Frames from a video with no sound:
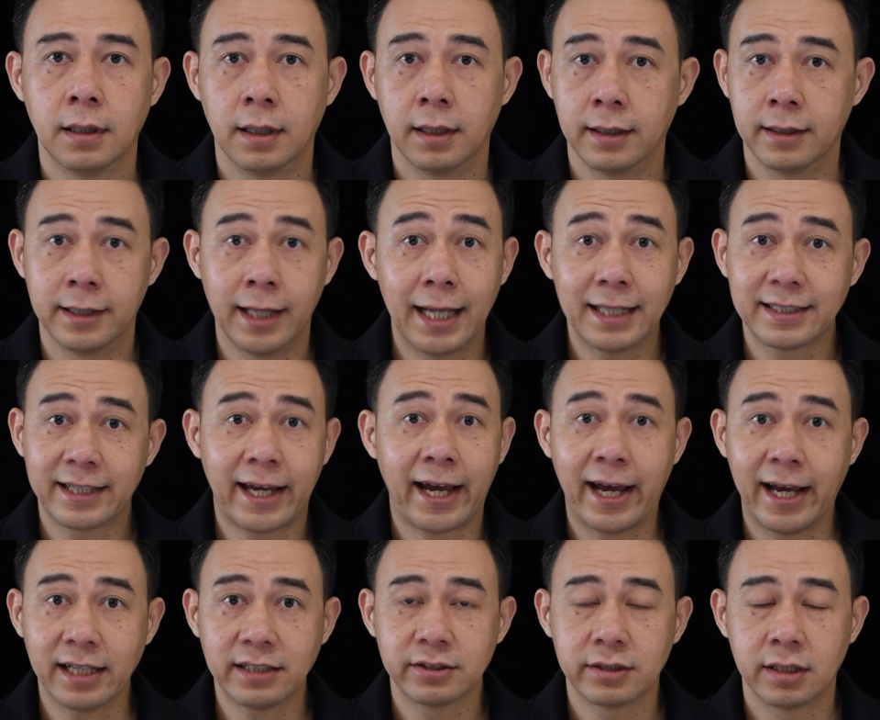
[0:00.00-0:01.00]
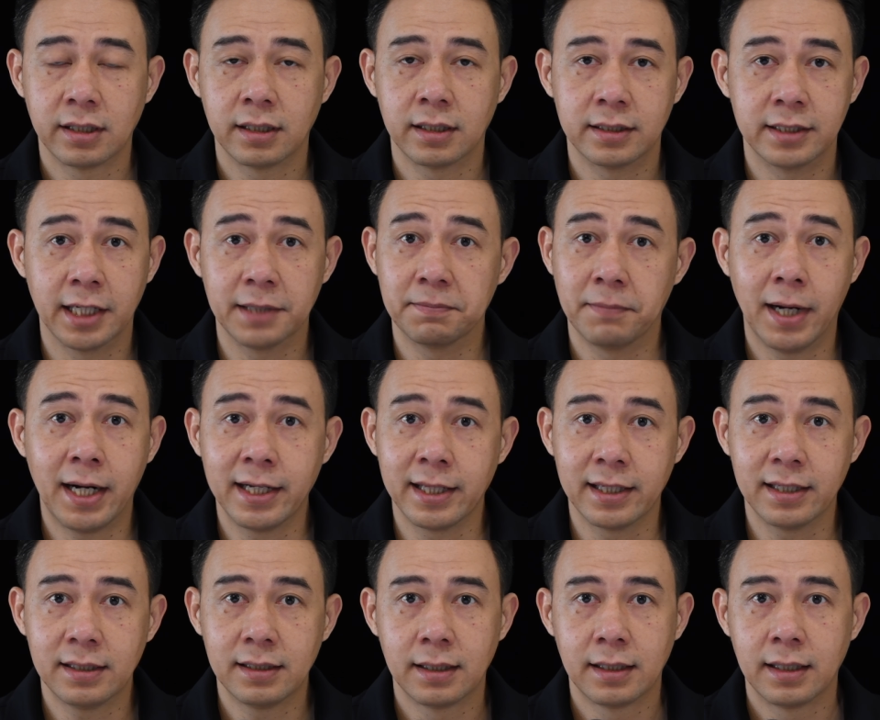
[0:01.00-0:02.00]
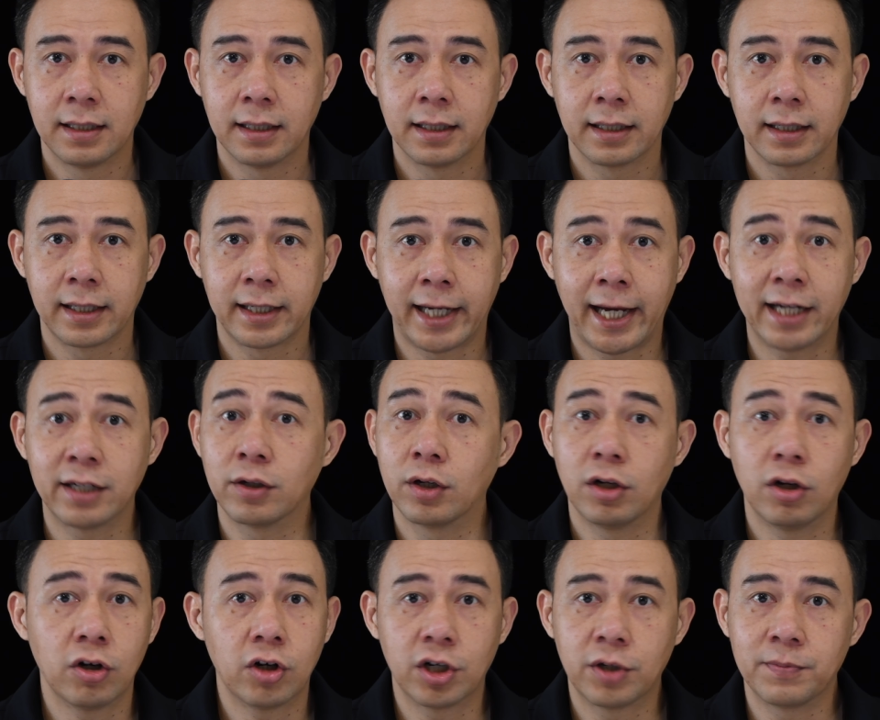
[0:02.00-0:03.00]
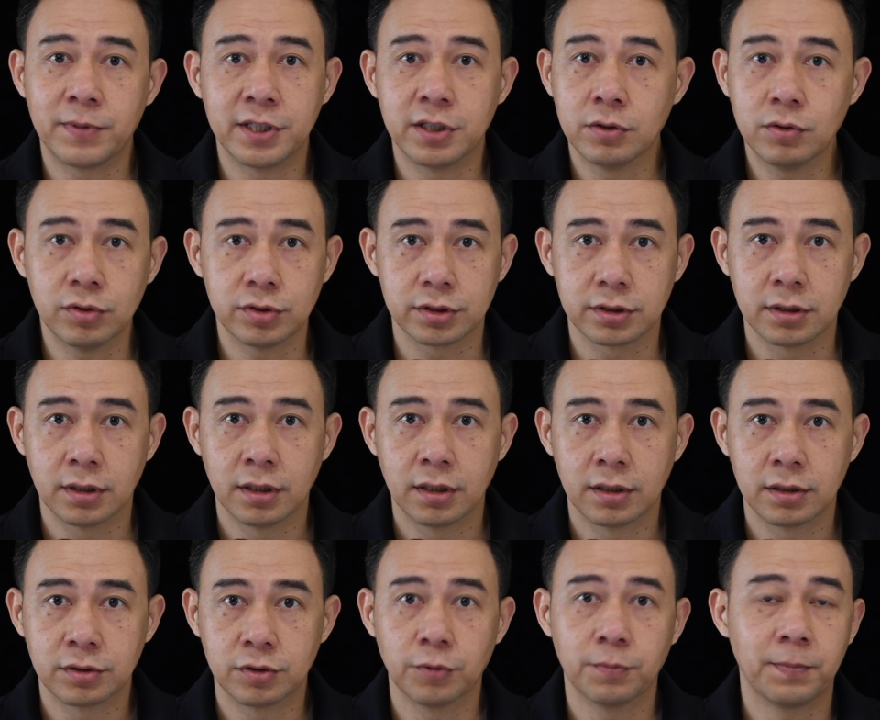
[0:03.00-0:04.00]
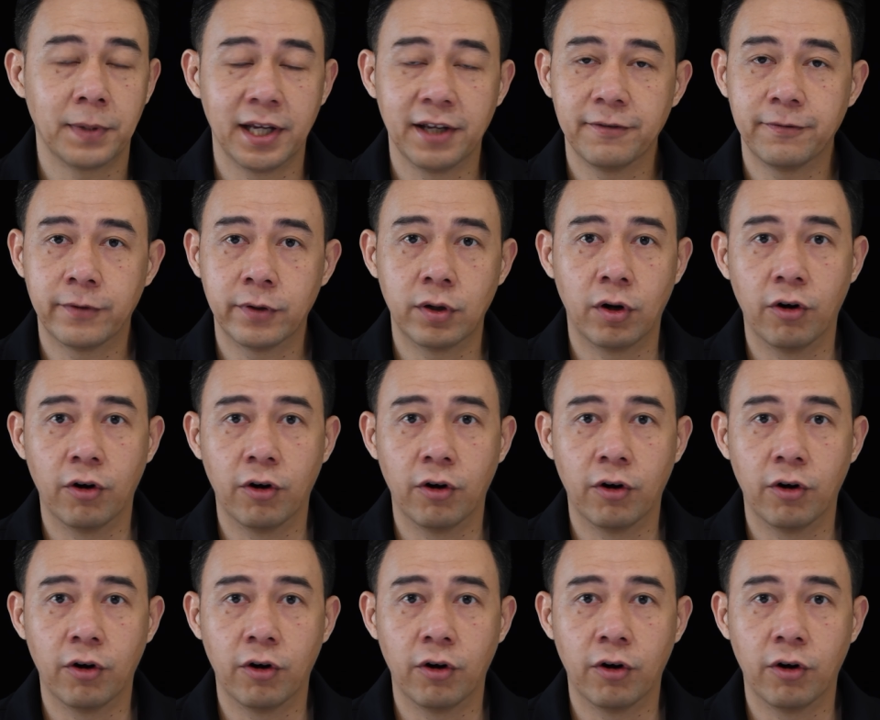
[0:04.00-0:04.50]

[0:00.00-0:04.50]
That cash, that money, can no longer be used to pay for